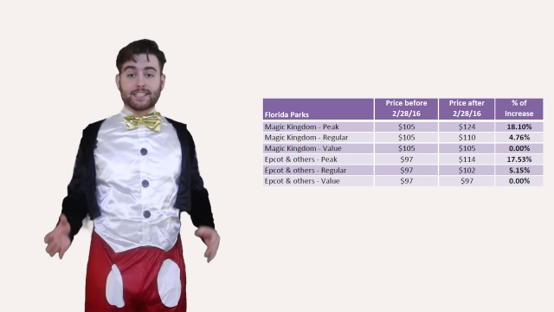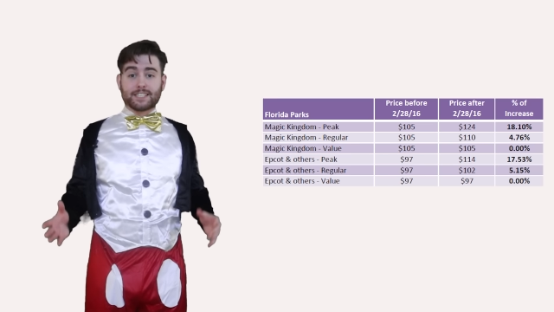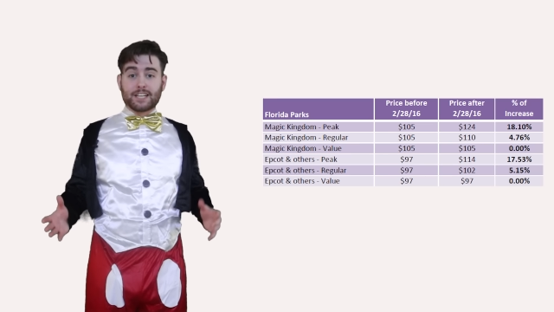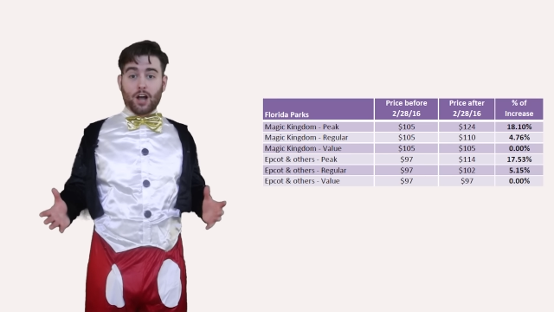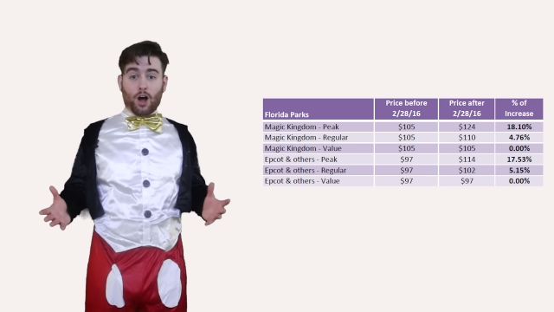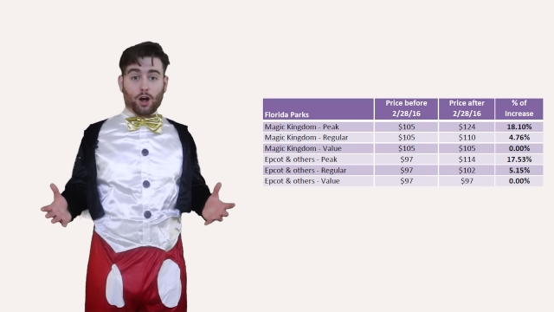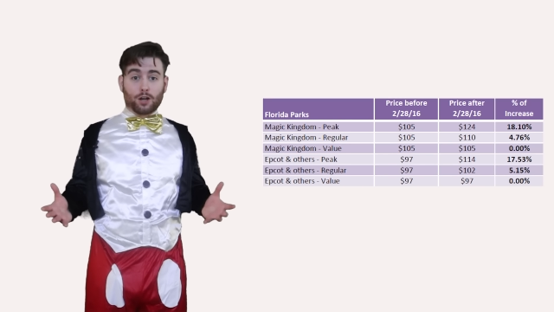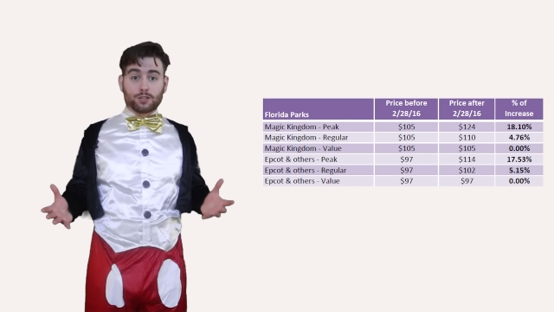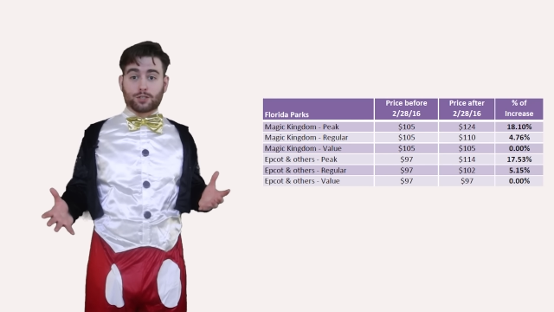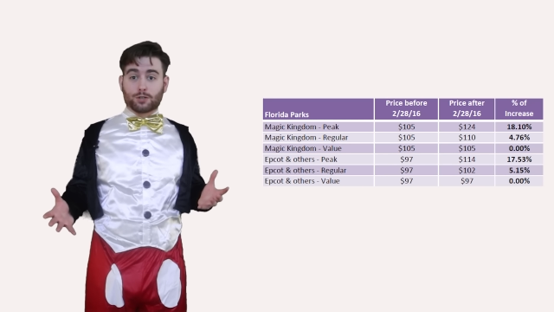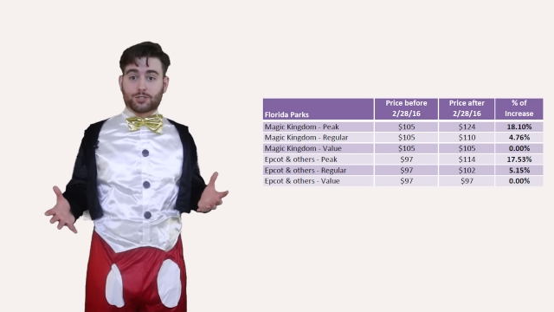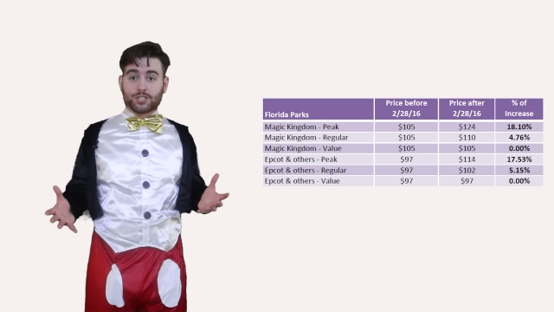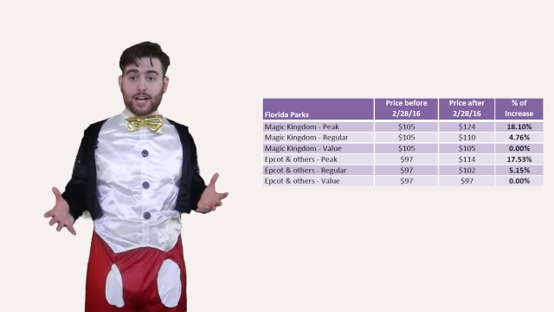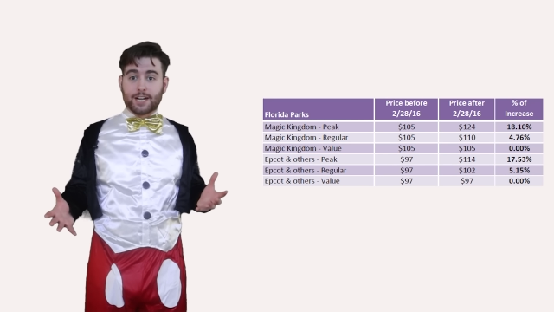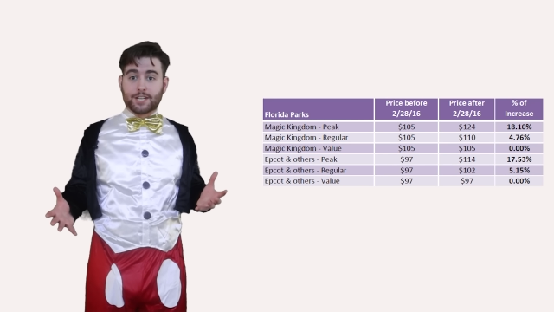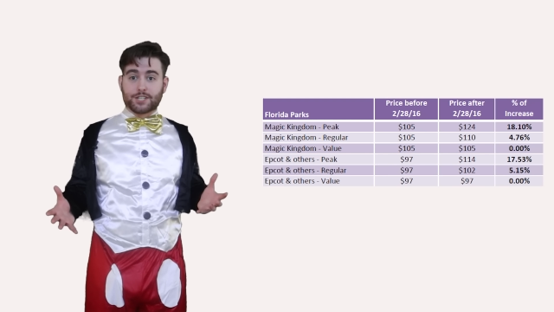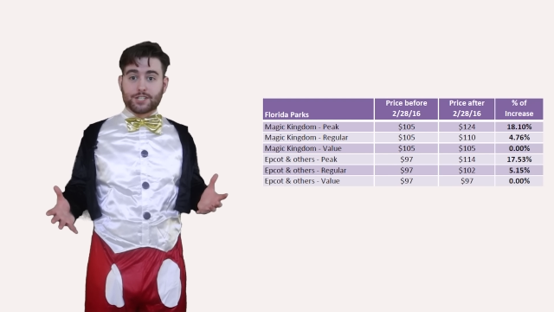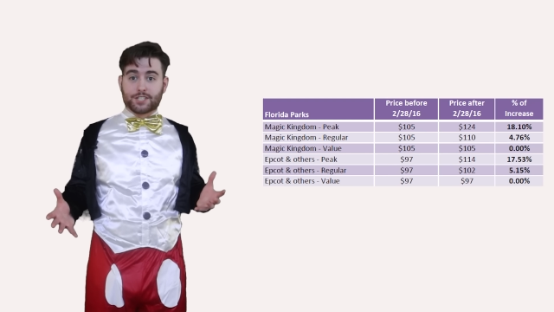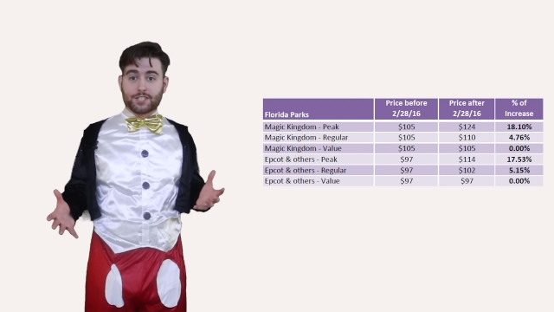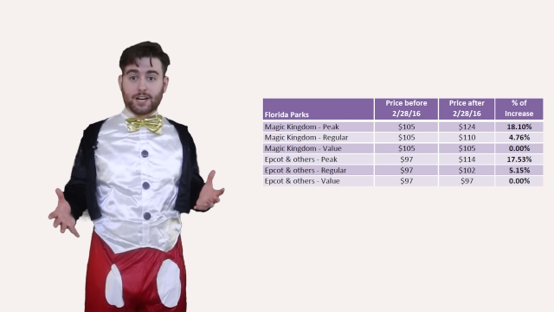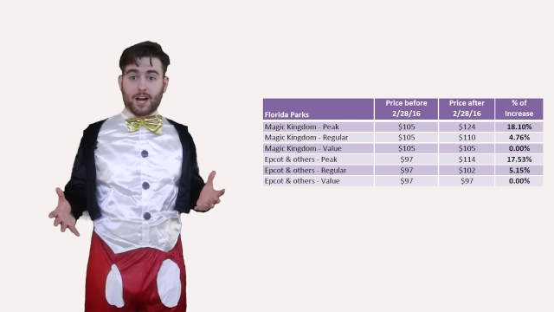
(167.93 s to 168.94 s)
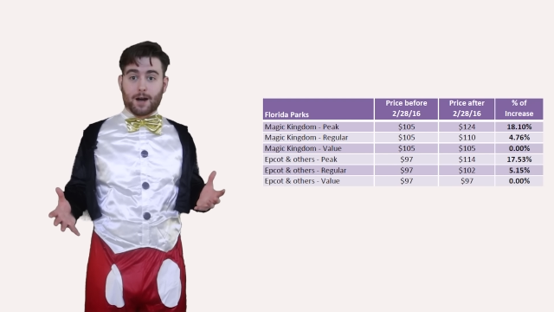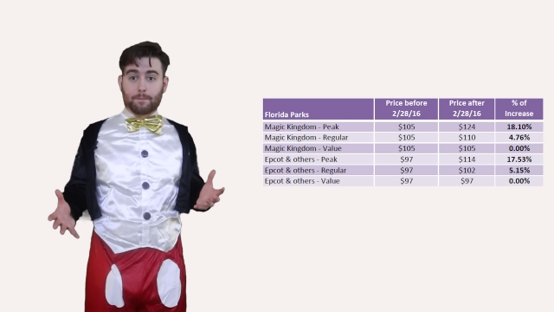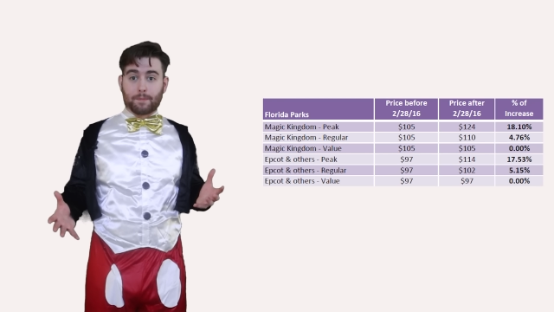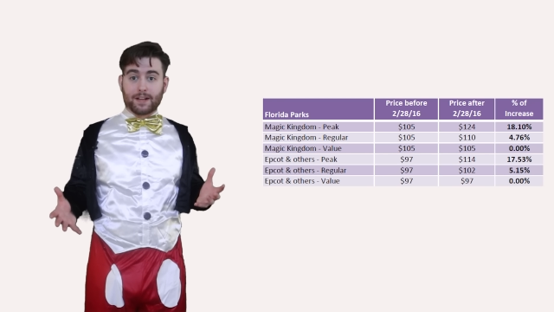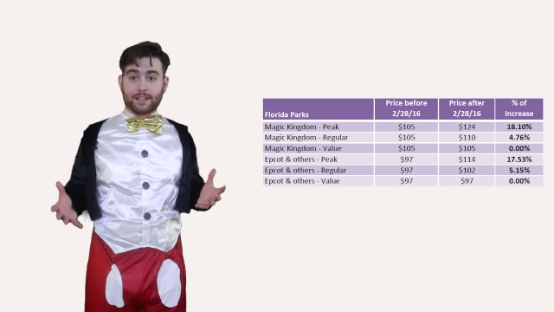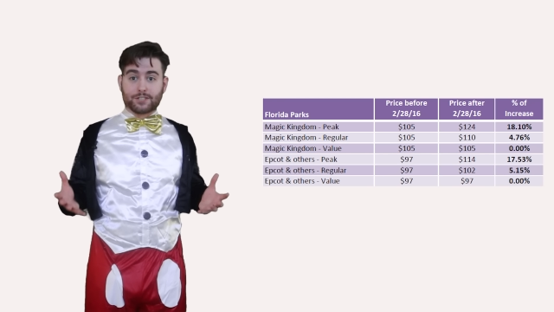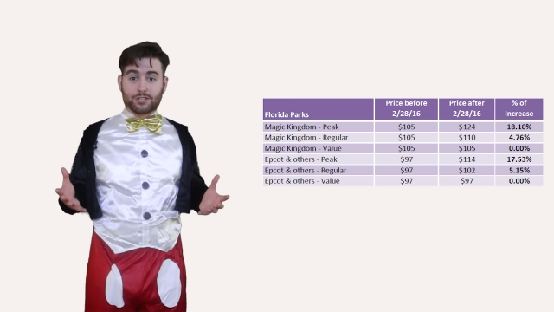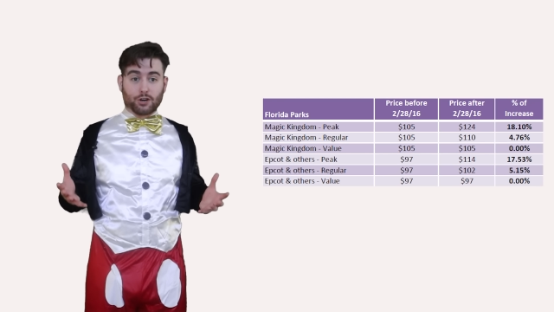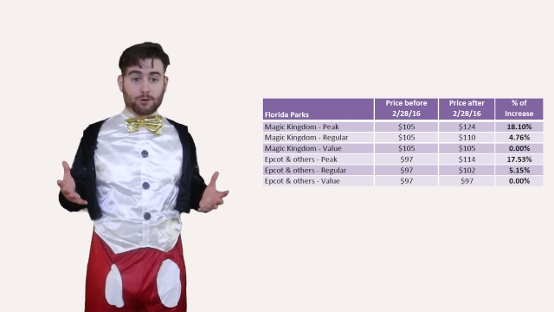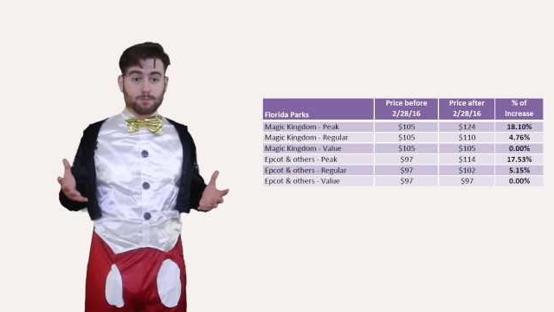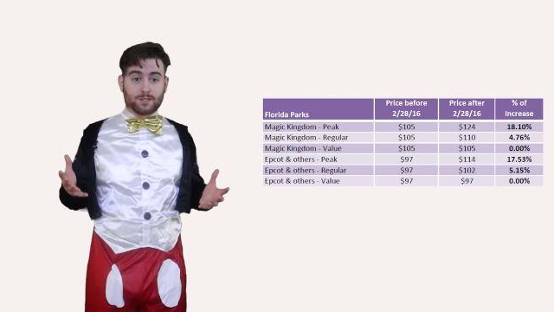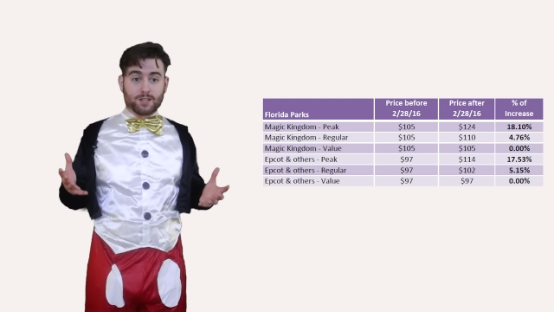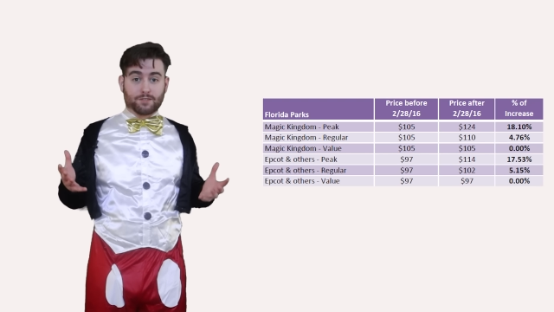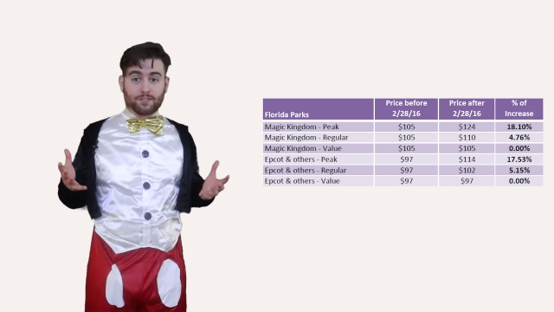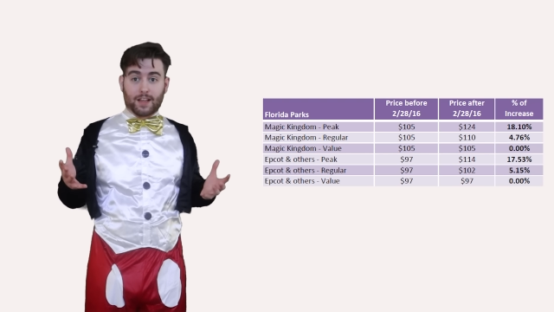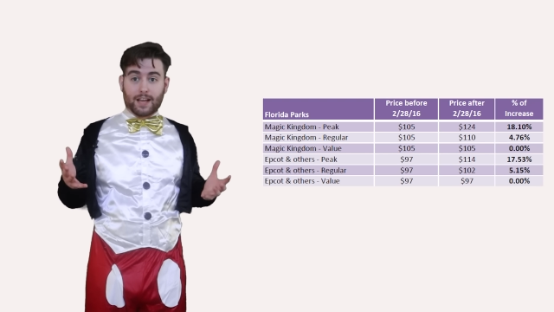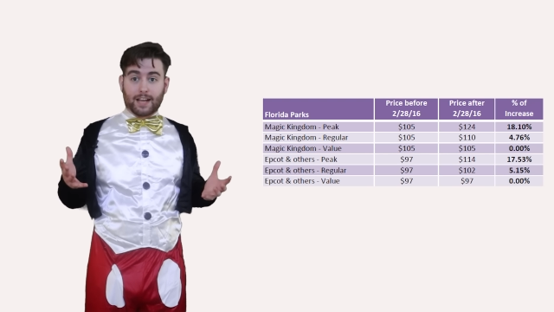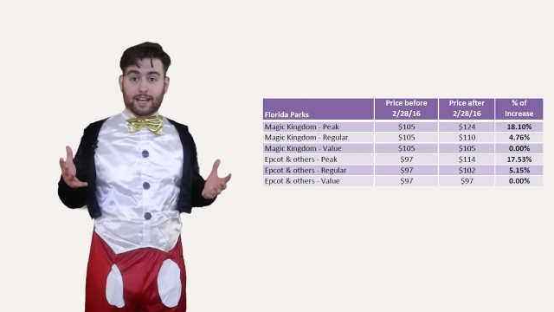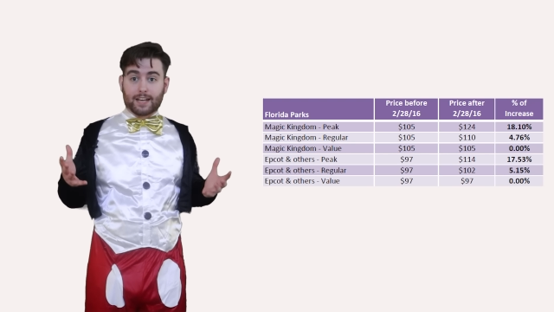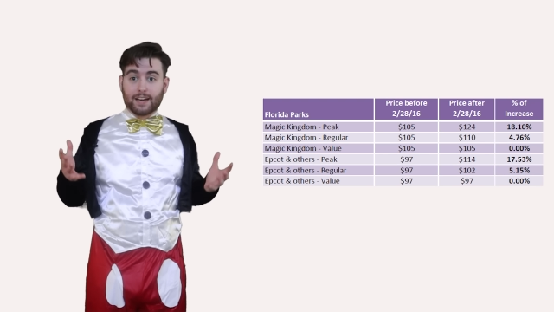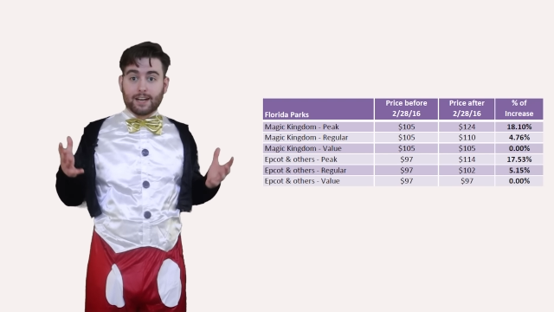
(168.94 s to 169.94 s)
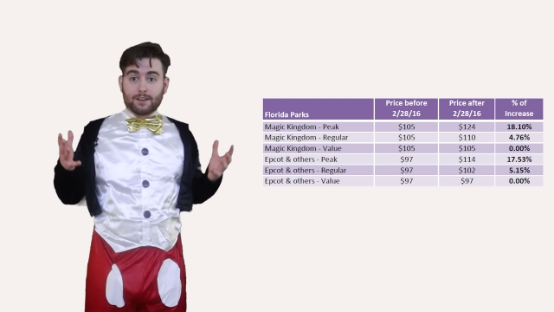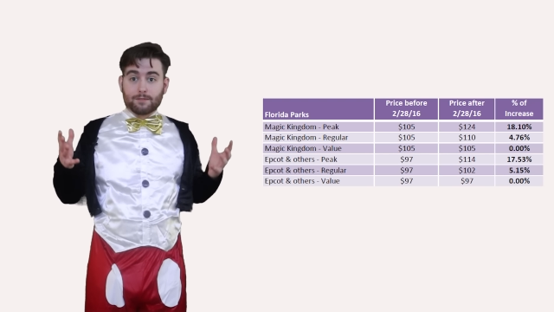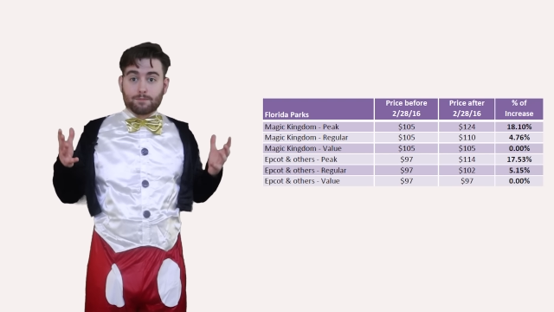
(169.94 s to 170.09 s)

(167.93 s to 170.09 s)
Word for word: Disney also changes it up in terms of like